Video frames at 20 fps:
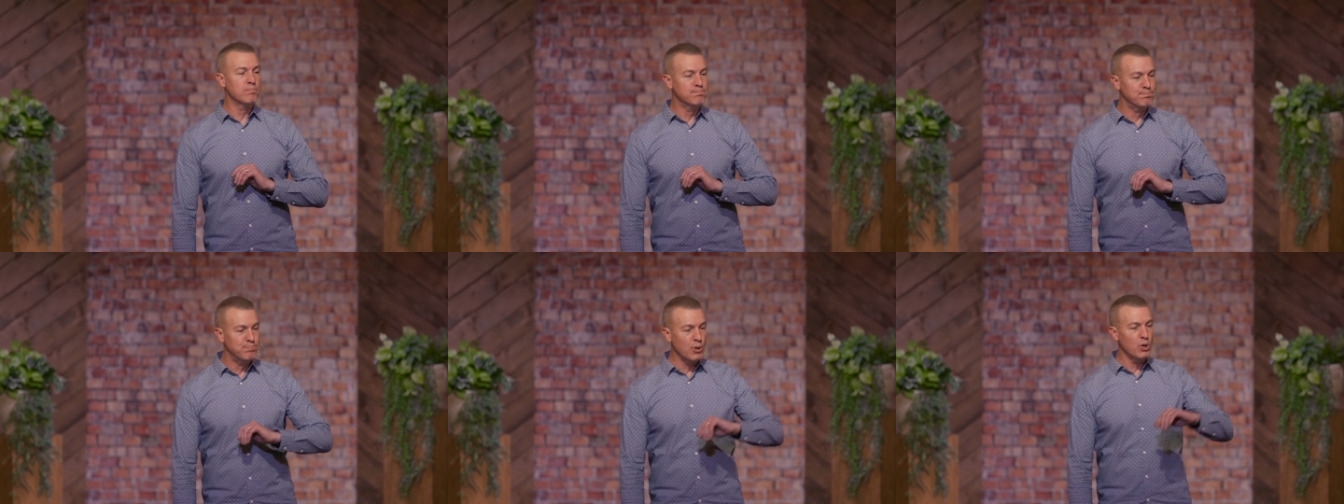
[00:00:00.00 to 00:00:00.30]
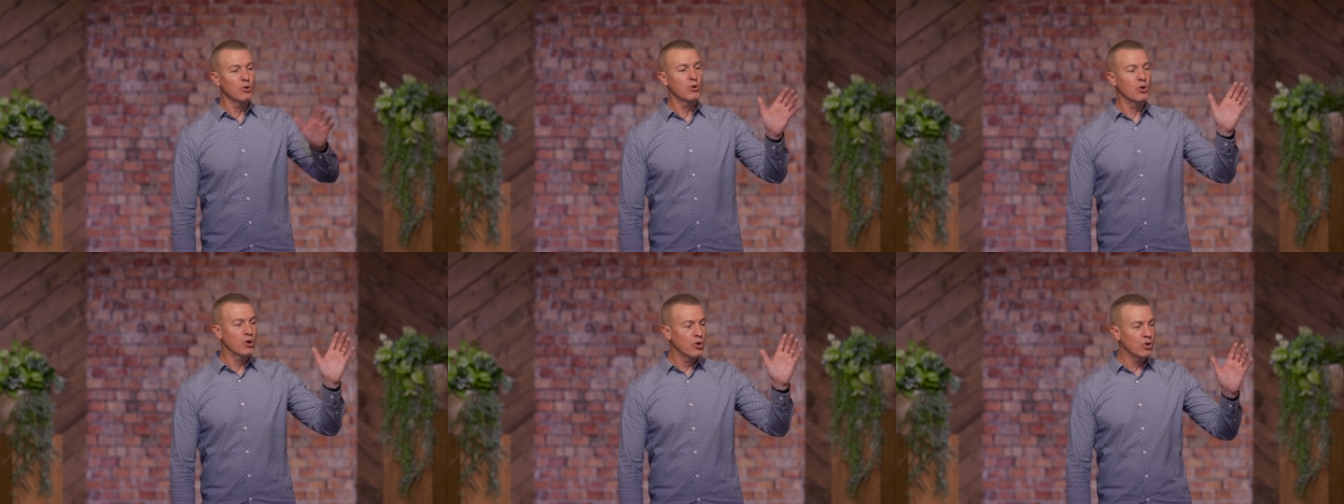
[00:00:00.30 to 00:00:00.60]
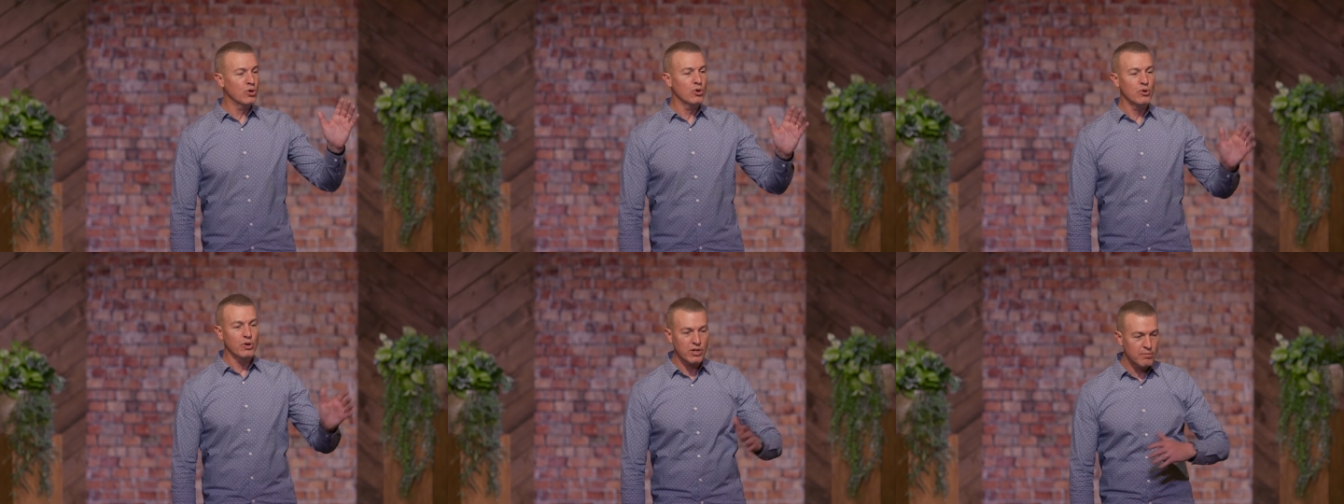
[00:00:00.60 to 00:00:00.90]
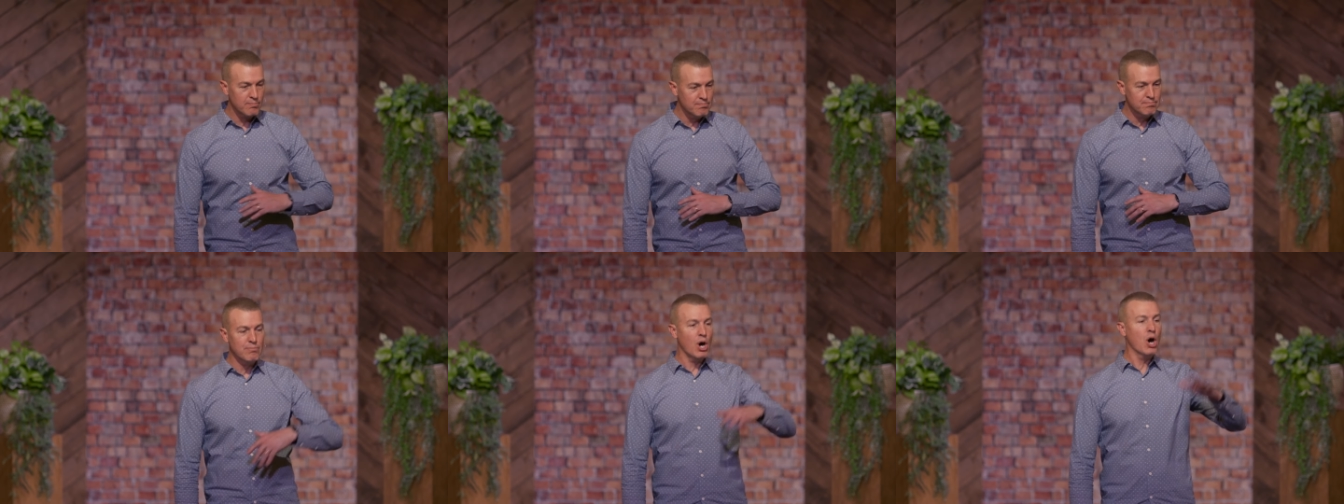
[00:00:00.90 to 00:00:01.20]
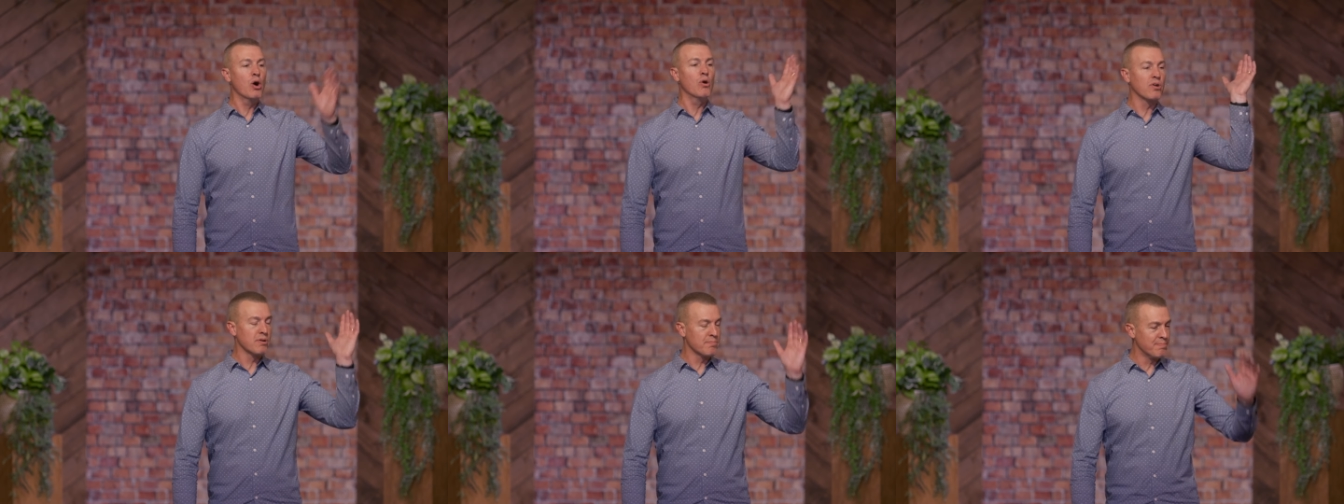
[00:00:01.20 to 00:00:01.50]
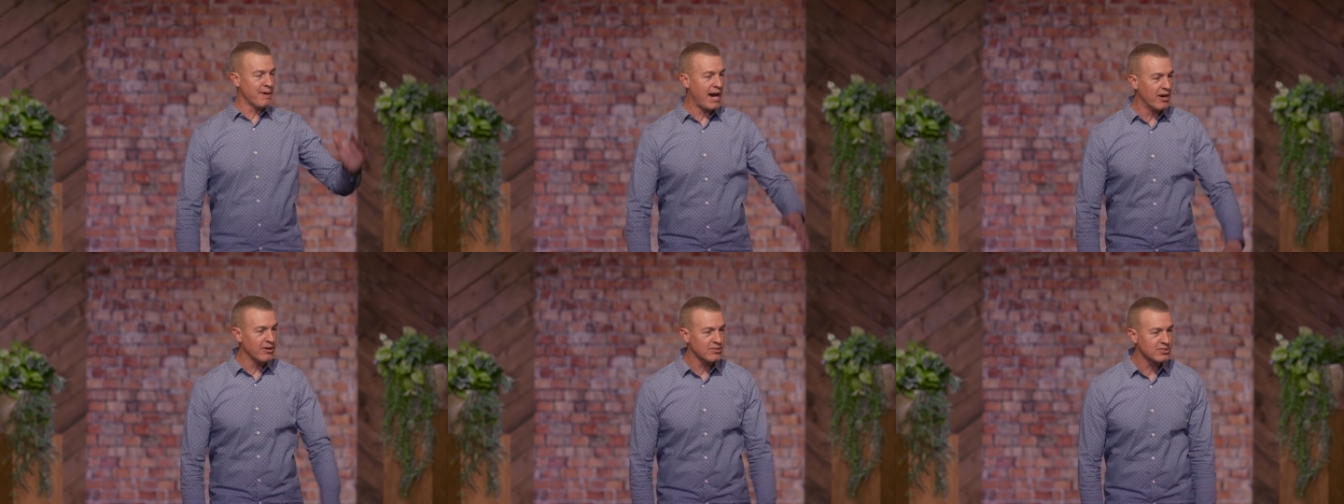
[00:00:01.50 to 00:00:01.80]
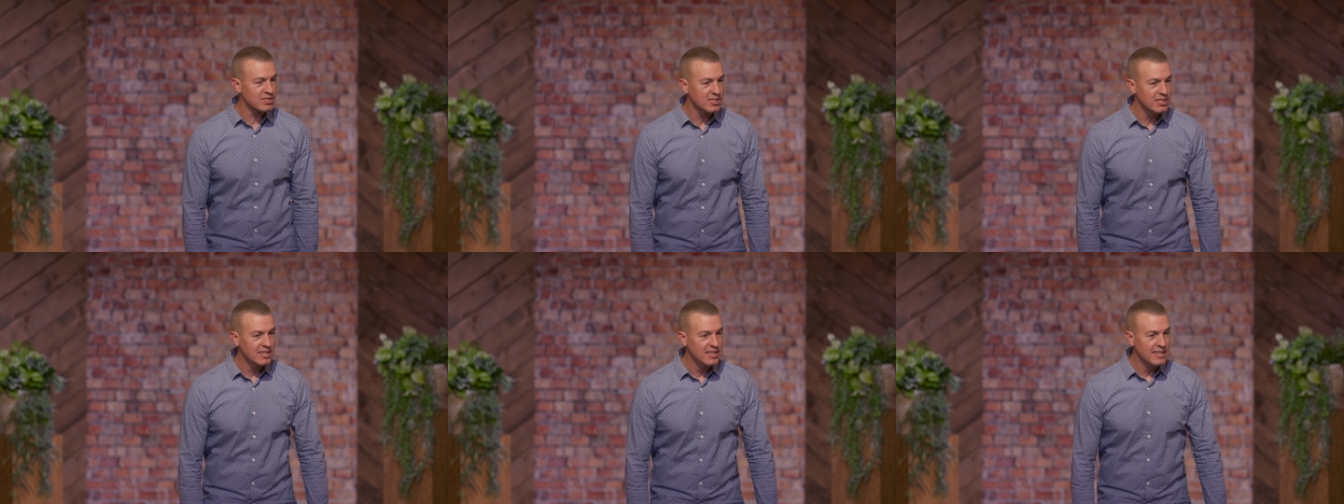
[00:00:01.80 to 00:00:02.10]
boo-hoo and moan about,